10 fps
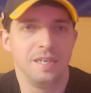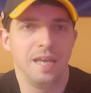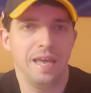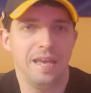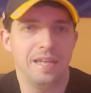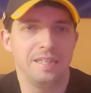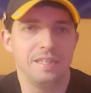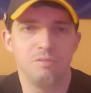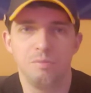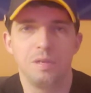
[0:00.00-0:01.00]
and
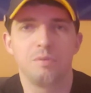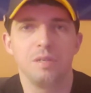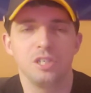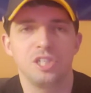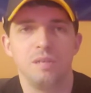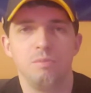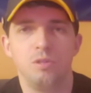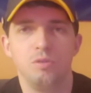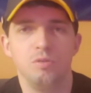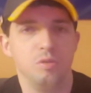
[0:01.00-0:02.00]
it would be a real shame
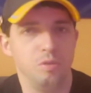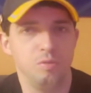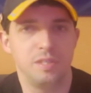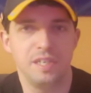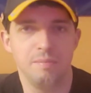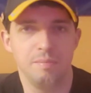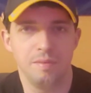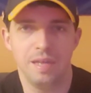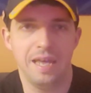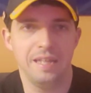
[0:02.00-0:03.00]
to lose him.
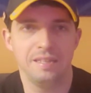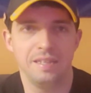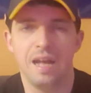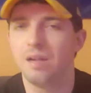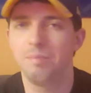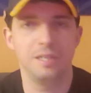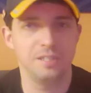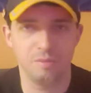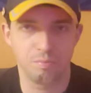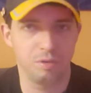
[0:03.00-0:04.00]
And Albon
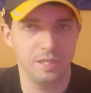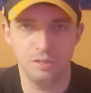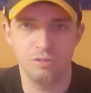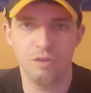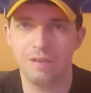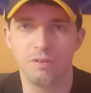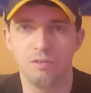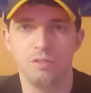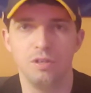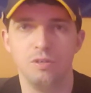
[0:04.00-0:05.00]
is a pretty good driver,
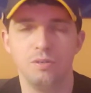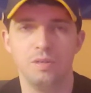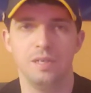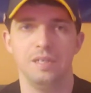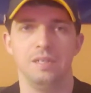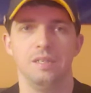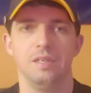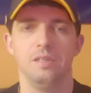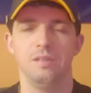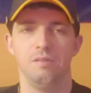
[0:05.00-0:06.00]
no
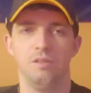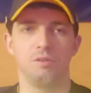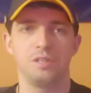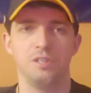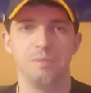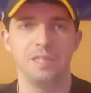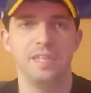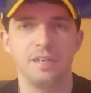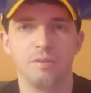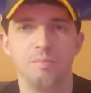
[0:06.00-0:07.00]
argument
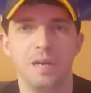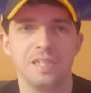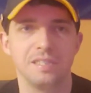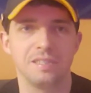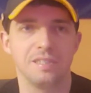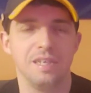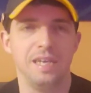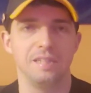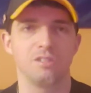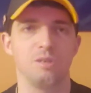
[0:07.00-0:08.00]
there, but
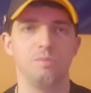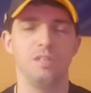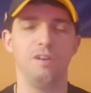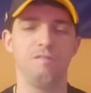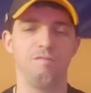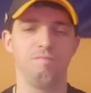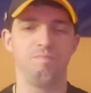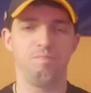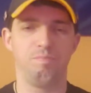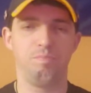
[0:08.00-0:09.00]
in terms of
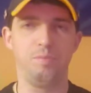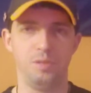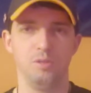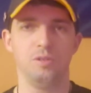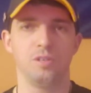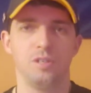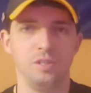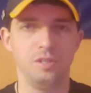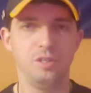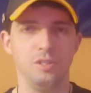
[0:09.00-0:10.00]

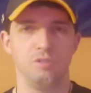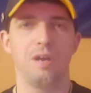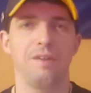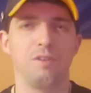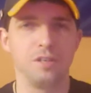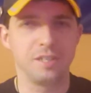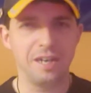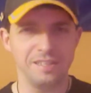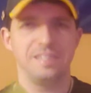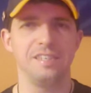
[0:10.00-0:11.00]
pure good driver,
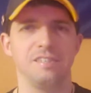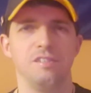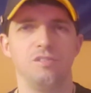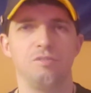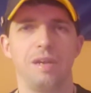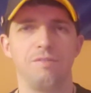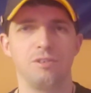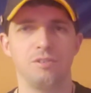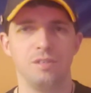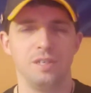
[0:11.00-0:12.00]
consistent
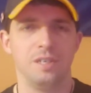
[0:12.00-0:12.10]
driver,